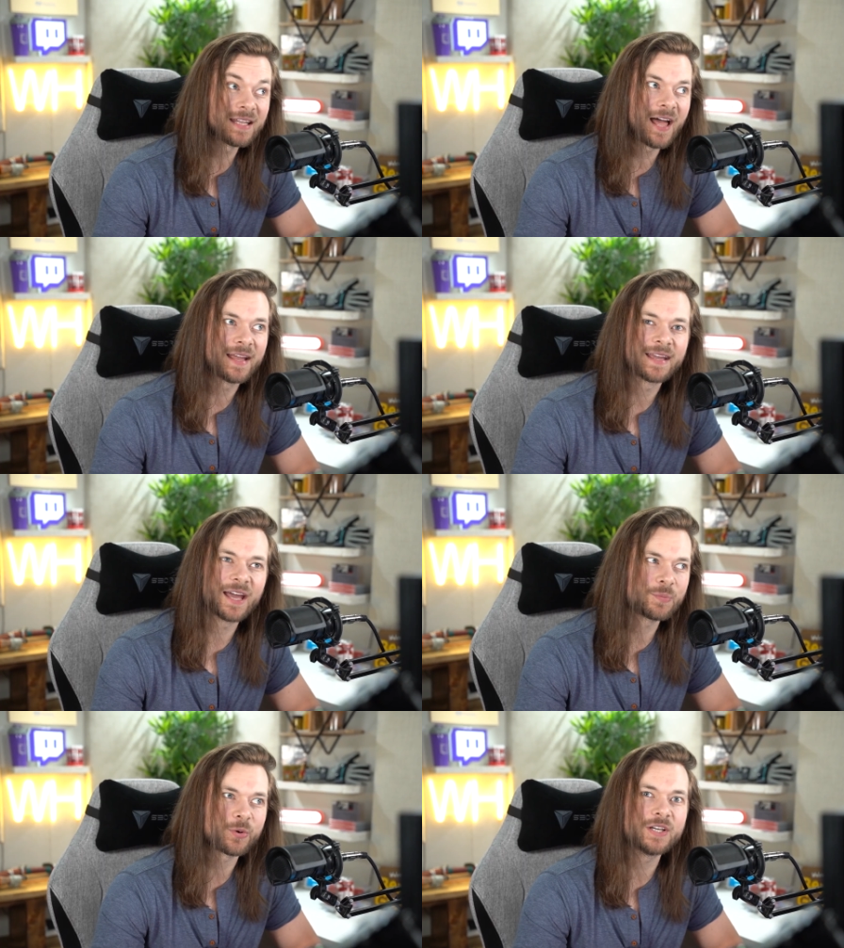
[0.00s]
like. I'd
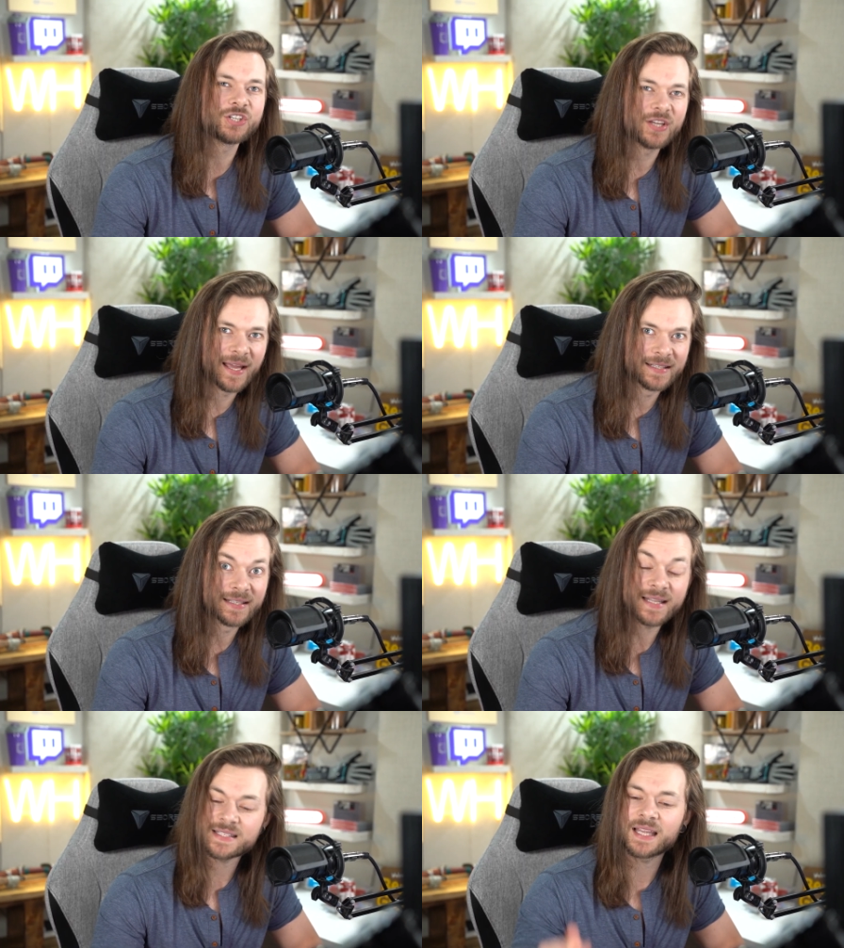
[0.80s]
appreciate it.
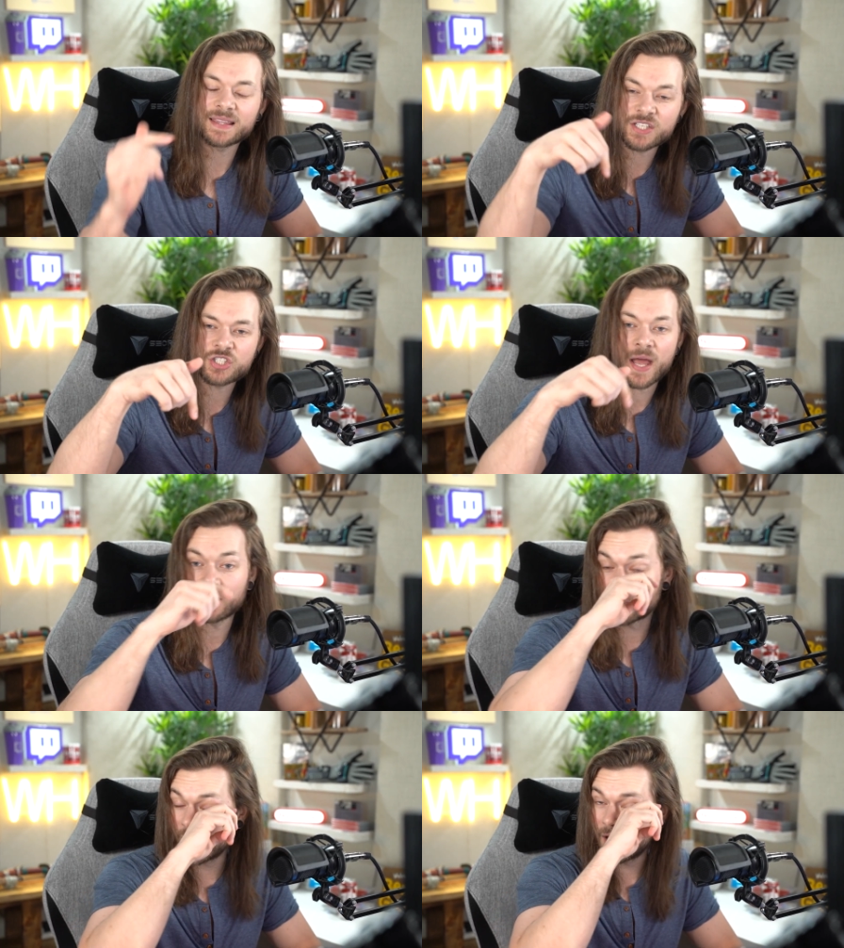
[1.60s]
Let's get this channel
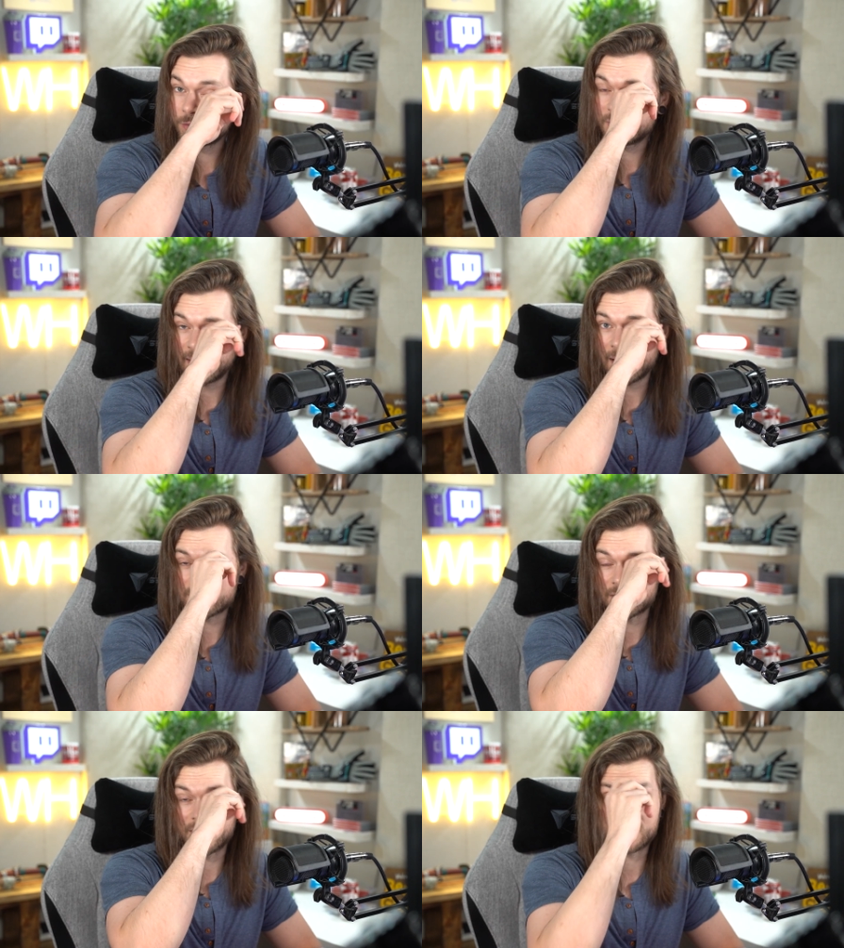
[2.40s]
to
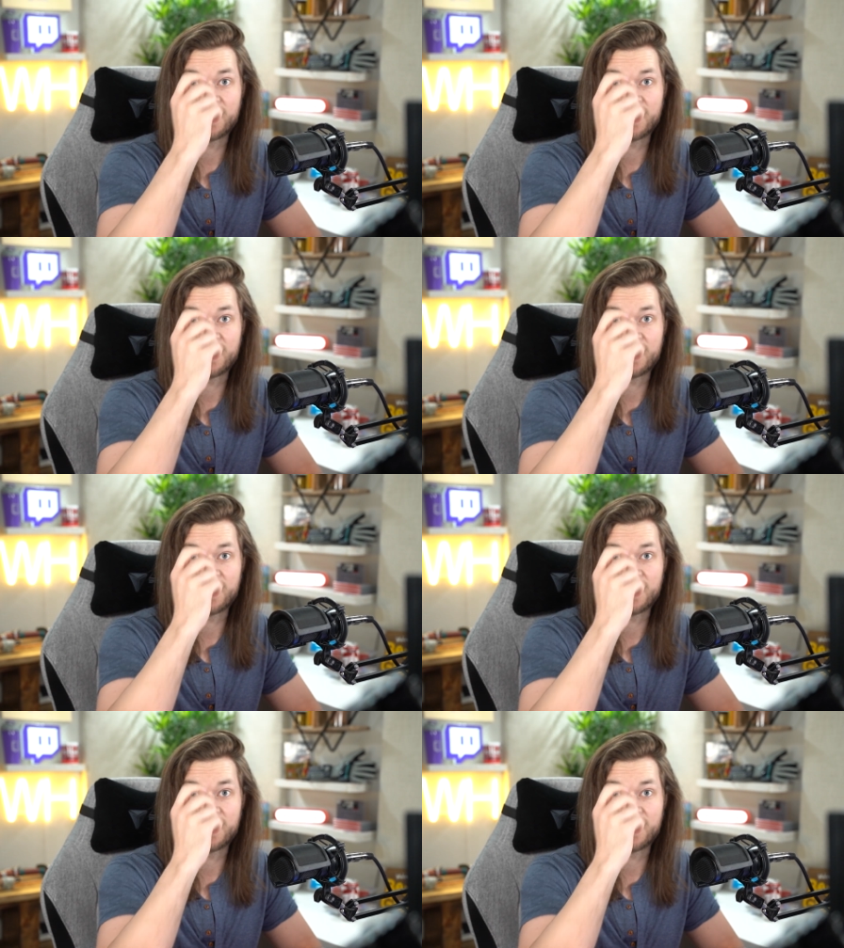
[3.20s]
100,000 this